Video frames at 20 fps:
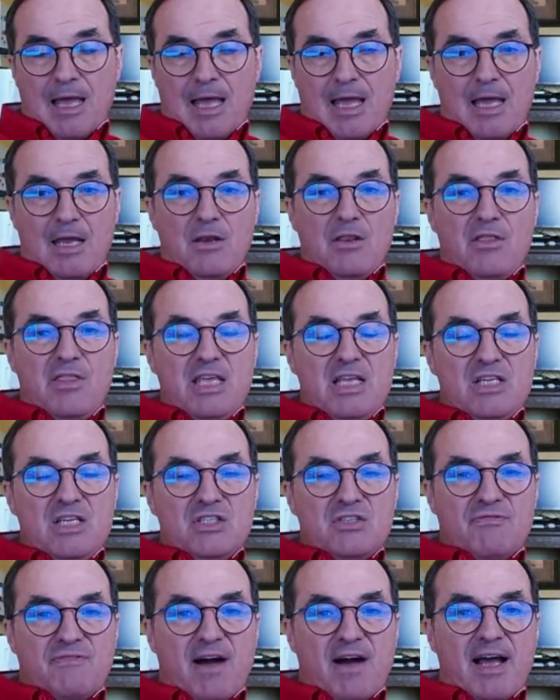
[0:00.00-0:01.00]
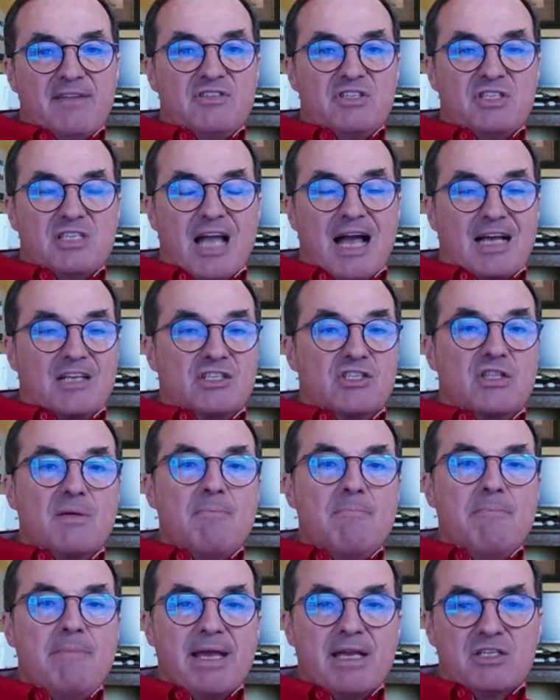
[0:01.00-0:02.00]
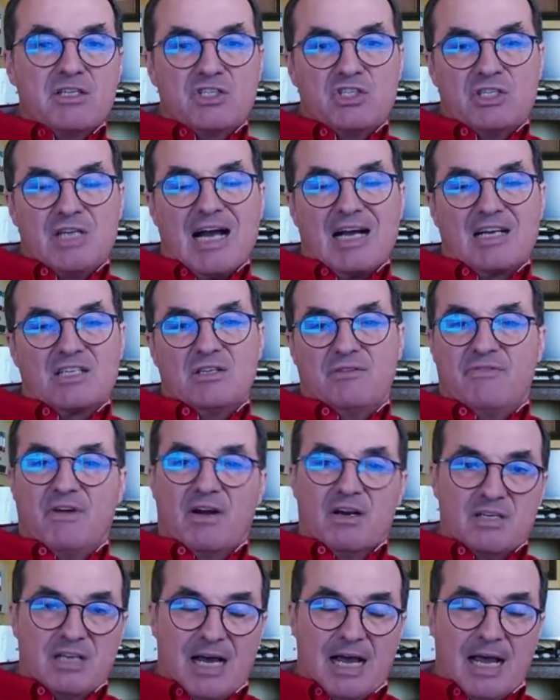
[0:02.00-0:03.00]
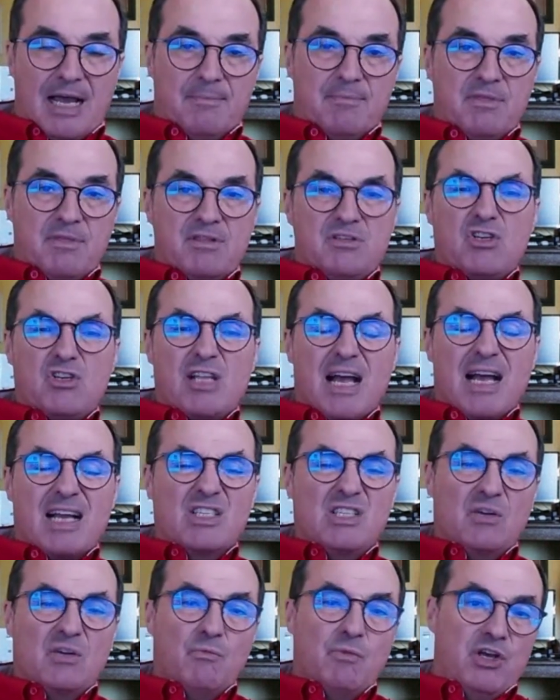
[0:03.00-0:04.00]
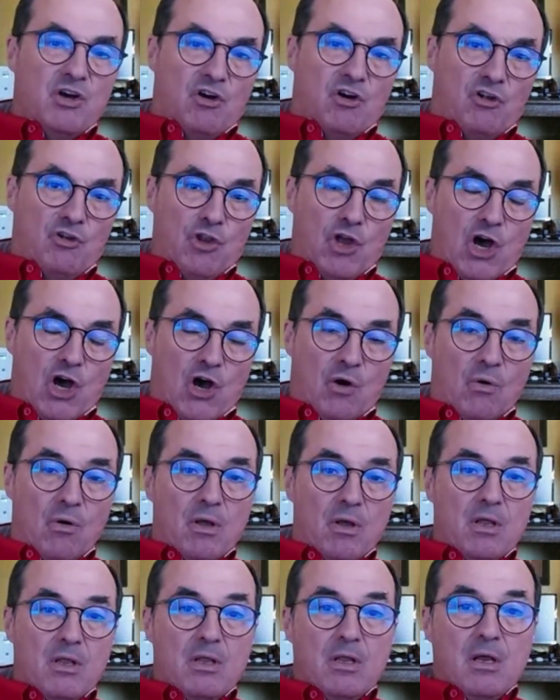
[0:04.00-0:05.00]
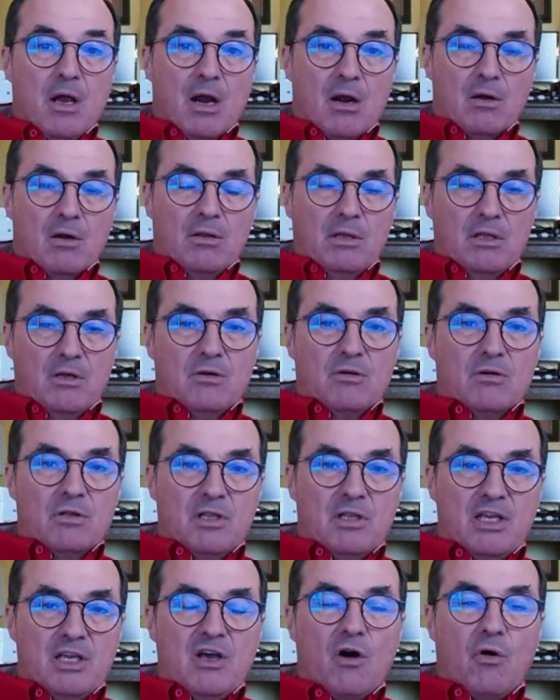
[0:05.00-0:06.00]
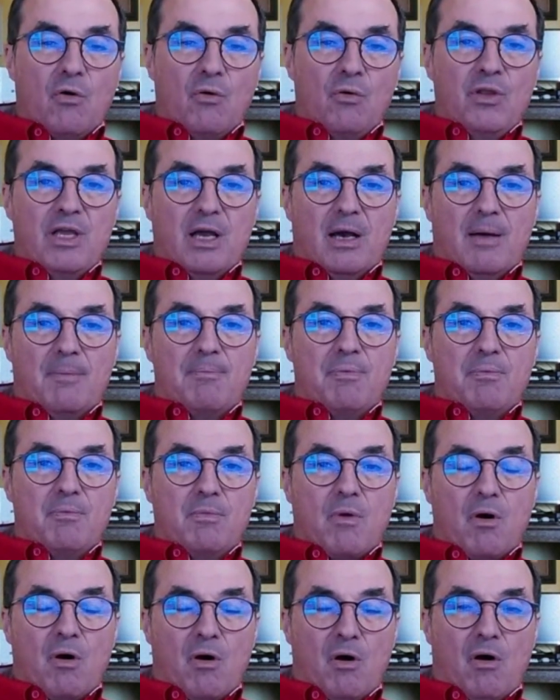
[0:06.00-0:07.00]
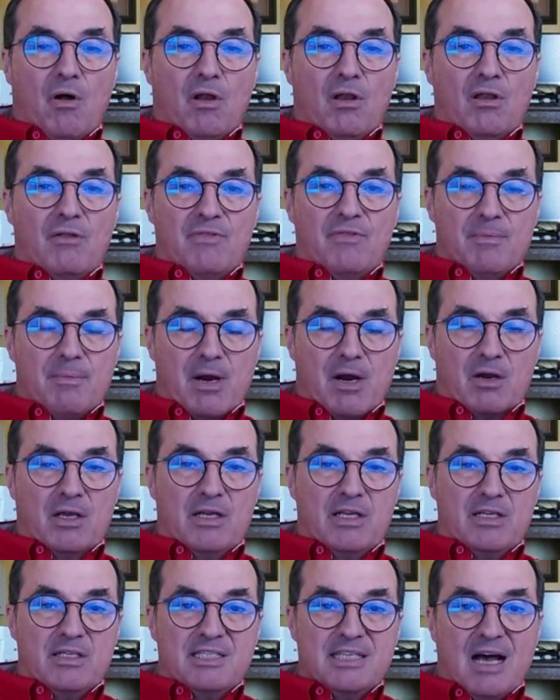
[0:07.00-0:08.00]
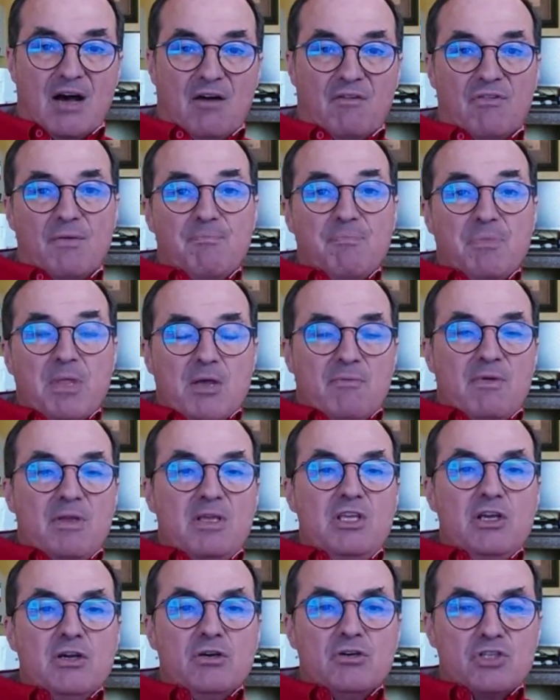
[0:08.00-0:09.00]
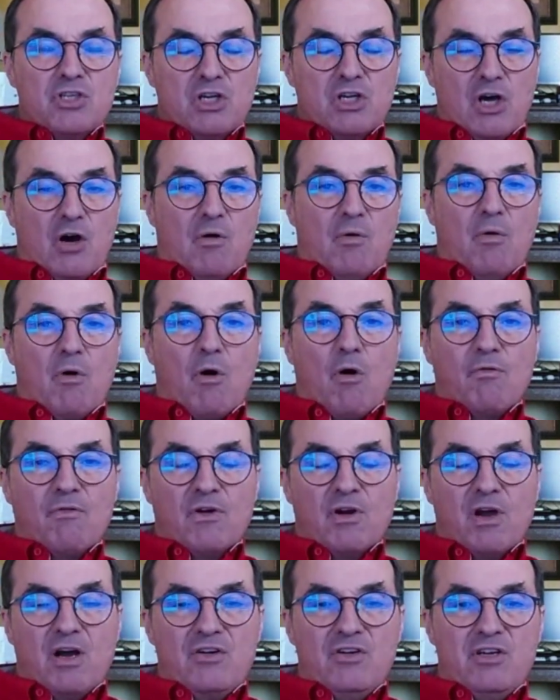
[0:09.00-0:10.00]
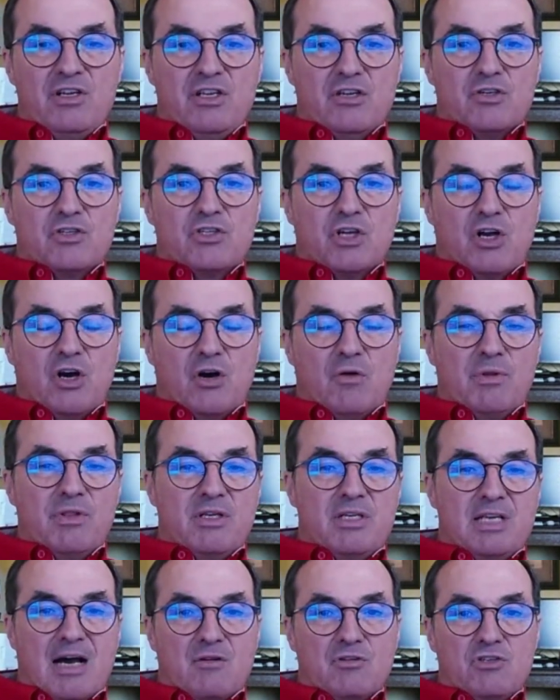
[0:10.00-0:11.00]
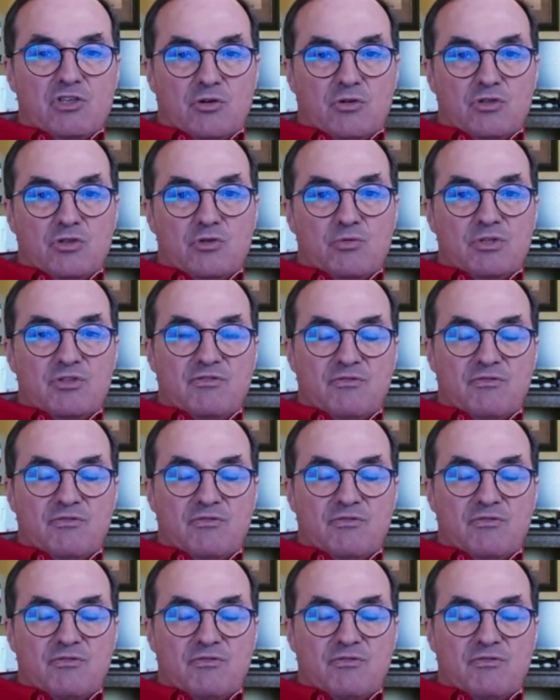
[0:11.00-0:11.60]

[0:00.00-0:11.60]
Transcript: And these 5 stocks, the mega stocks of our time, the stocks that we all know, are literally holding up all of the market itself. Years ago, over 100 years ago, when the Dow Jones was